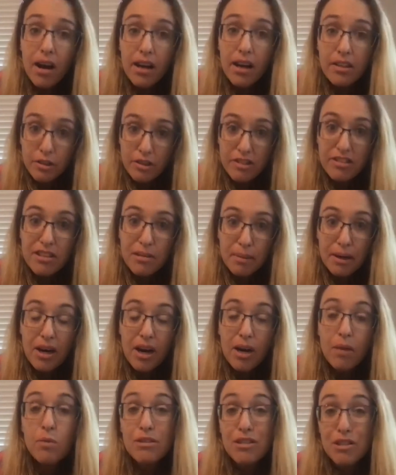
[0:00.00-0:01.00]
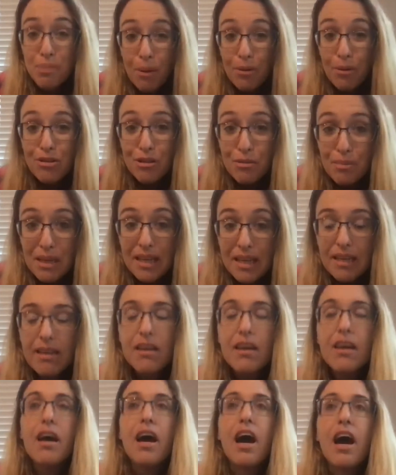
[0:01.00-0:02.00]
grizzly bear hunt was supposed to be.
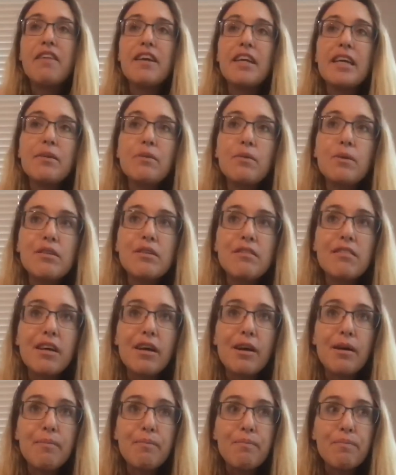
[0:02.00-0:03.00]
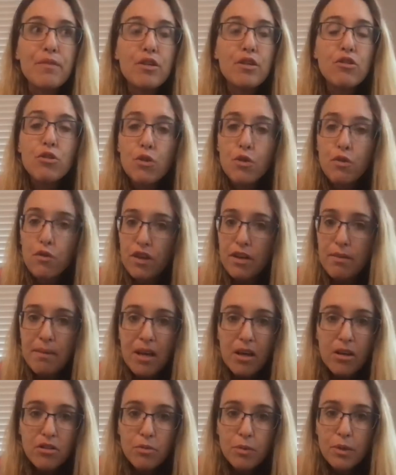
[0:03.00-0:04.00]
I think it was 2
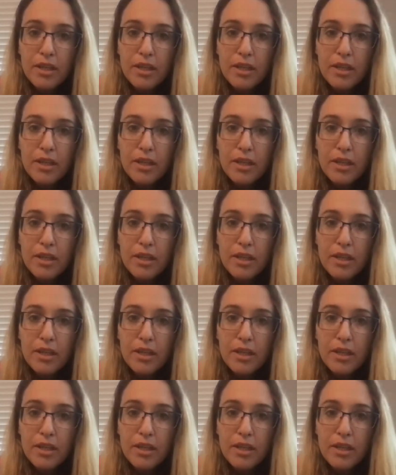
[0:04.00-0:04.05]
females were